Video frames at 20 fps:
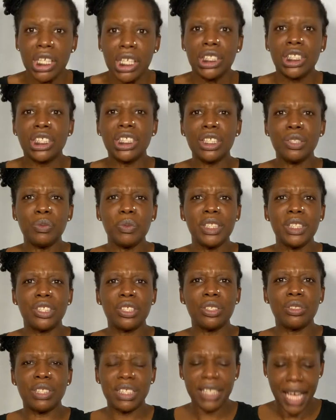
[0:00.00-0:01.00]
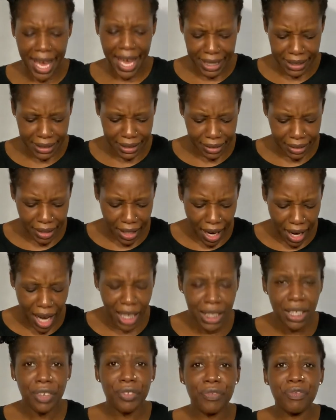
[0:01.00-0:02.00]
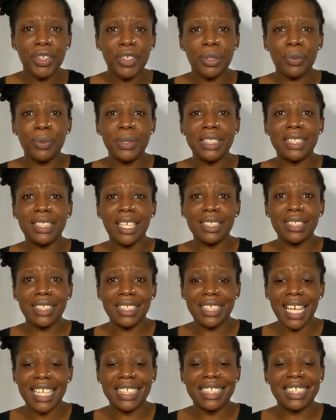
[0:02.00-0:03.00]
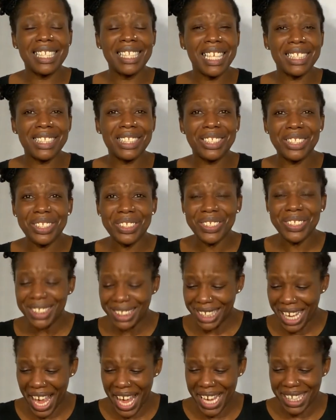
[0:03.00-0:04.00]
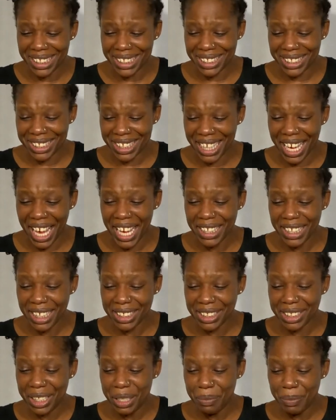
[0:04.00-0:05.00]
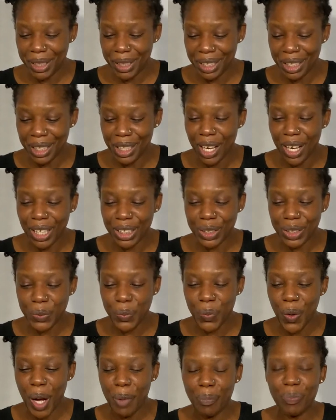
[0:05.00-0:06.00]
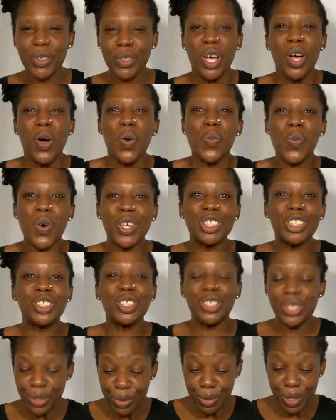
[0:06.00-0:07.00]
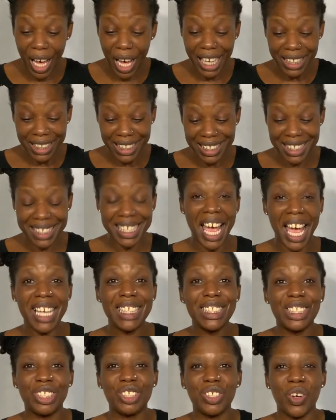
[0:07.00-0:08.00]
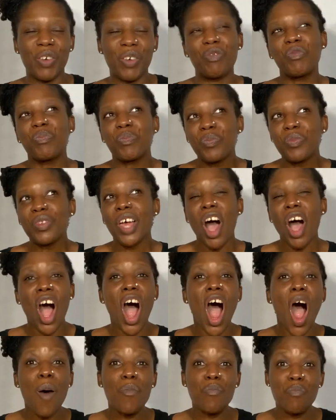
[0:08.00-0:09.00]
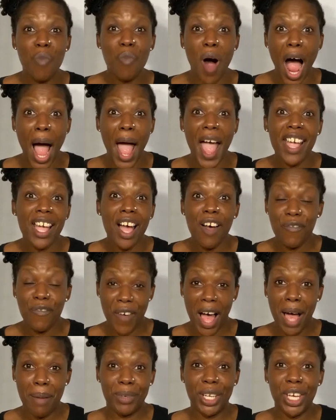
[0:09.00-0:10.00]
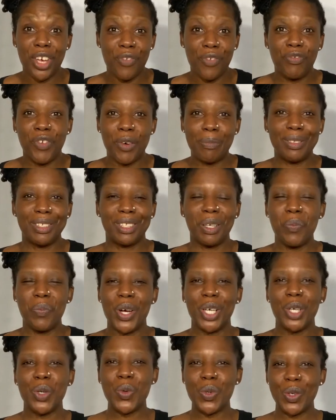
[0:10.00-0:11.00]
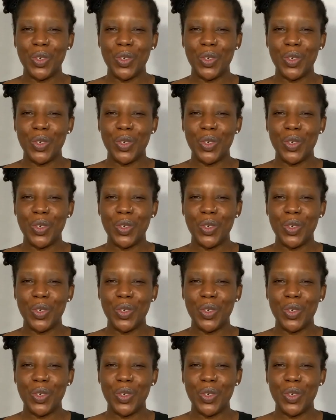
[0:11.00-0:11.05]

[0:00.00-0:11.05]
Did we do taste? I don't think we've done taste. Let's do taste, okay? That's going to be the last one. What do you like the taste of? My family are from somewhere called